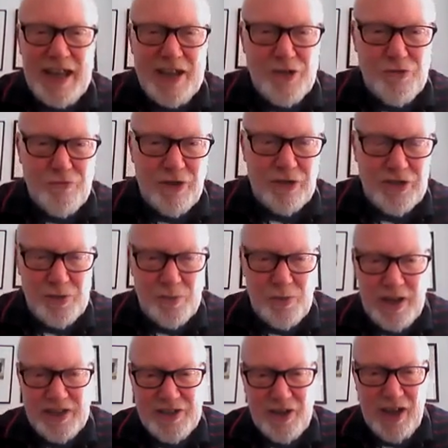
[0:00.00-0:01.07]
later on, so we'll
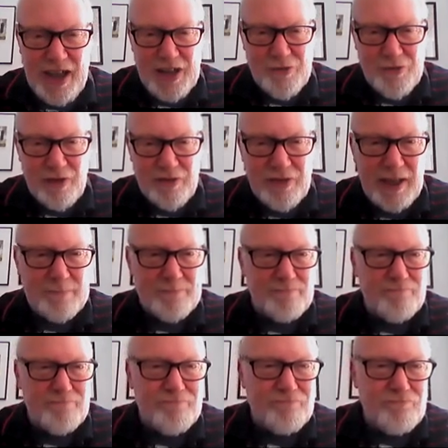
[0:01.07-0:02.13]
get our heads around that.
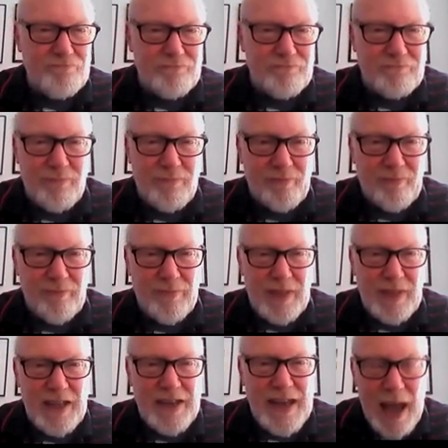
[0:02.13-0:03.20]

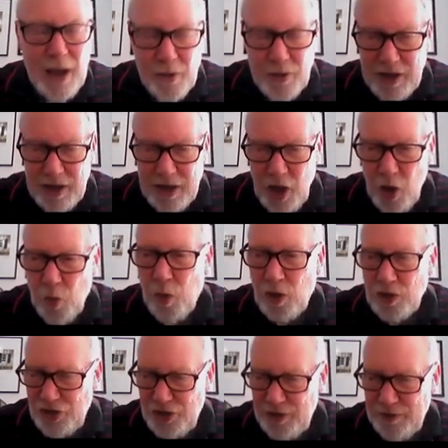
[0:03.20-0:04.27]
Now,
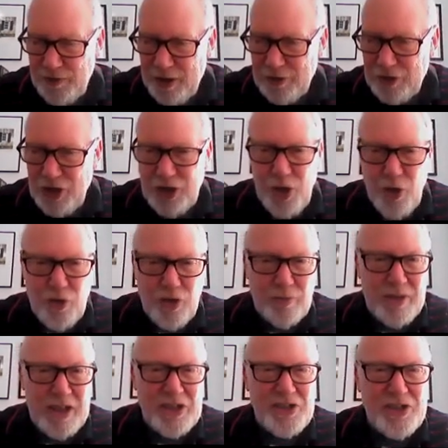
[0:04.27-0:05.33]
once you found your local
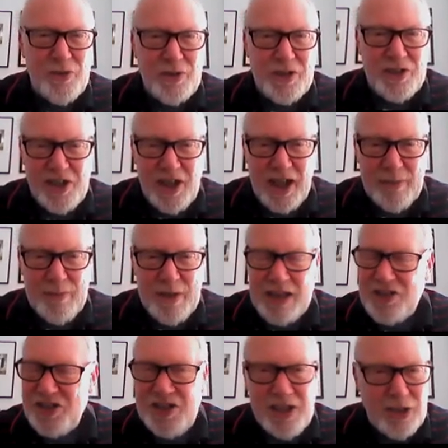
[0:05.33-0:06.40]
mean solar time,
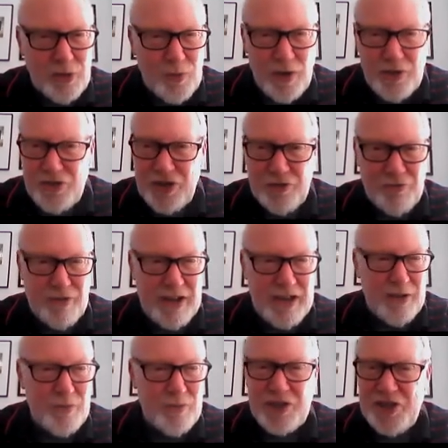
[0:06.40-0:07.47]
it still won't agree
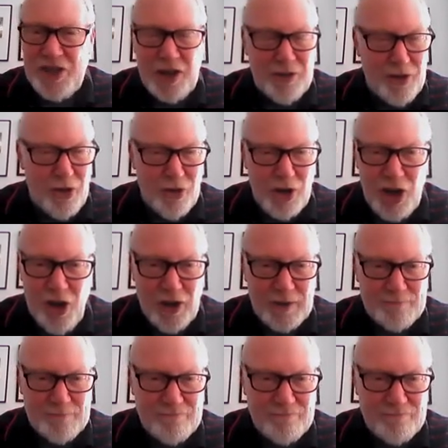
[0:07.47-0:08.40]
with the town hall clock.